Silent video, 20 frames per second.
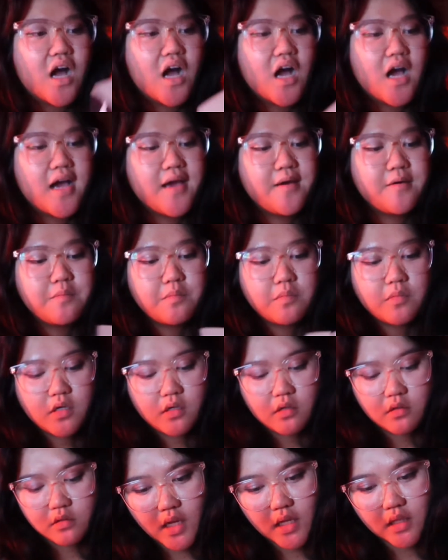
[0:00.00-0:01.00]
I'm
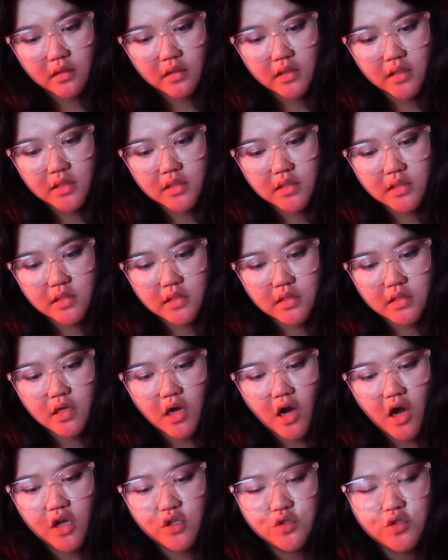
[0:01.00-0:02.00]
at least
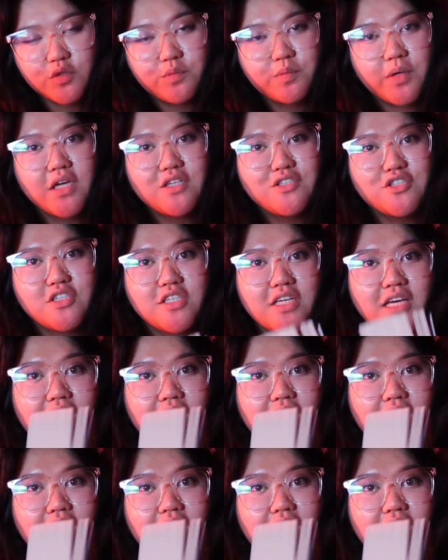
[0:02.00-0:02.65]
100 pages